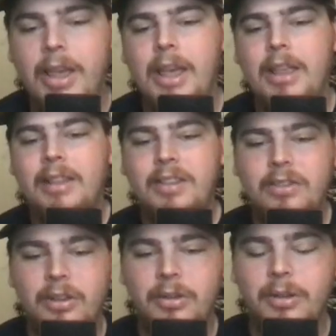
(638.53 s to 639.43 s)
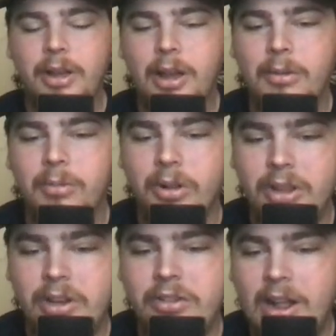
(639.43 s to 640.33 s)
this is a
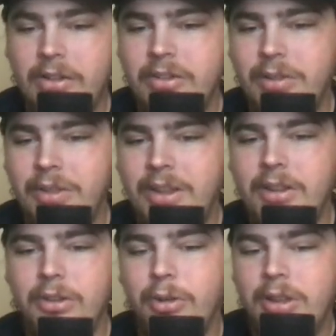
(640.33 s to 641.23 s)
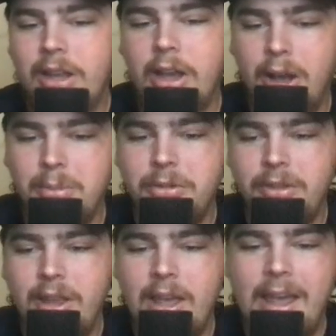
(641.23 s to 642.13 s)
really challenging thing to do, and the Cubs
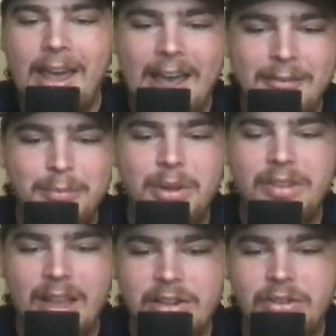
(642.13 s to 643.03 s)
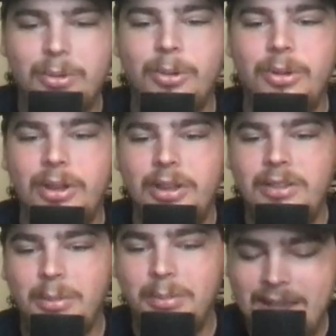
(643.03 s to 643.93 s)
have potential
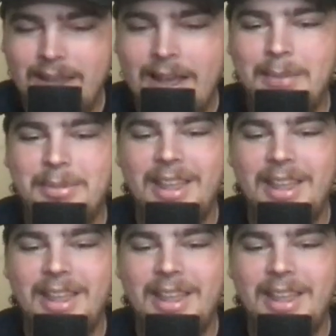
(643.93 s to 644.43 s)
to make it happen.